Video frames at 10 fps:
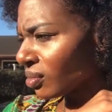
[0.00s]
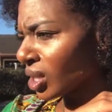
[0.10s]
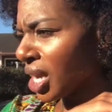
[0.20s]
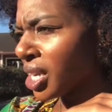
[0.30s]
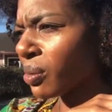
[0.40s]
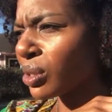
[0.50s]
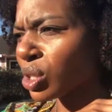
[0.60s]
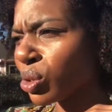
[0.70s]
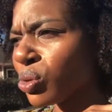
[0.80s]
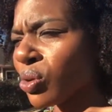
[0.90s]
and number
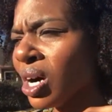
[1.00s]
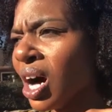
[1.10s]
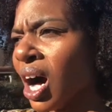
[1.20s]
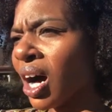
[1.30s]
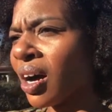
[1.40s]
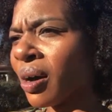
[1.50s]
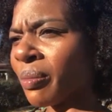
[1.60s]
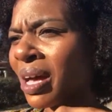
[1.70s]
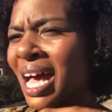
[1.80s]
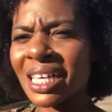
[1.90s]
two, um,
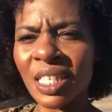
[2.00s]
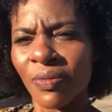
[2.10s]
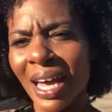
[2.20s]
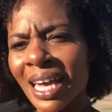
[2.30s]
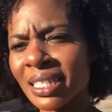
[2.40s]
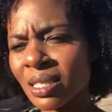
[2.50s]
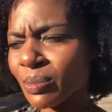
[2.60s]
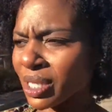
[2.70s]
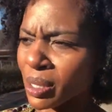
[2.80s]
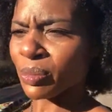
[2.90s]
as if I had some
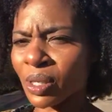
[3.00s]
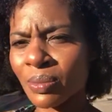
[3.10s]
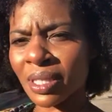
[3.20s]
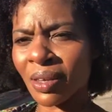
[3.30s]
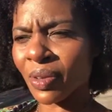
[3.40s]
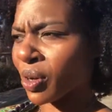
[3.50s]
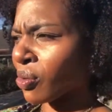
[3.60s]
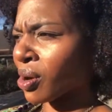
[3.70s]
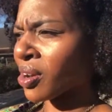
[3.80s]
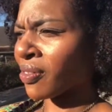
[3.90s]
symptoms of the
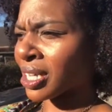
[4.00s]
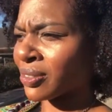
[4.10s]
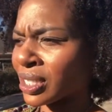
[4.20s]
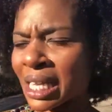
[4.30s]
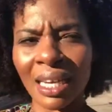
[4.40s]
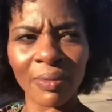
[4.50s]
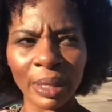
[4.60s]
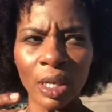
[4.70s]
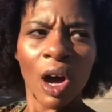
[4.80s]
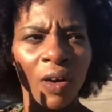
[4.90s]
coronavirus, like I've
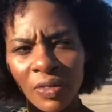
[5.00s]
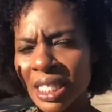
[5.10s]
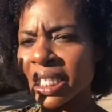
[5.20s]
been coughing,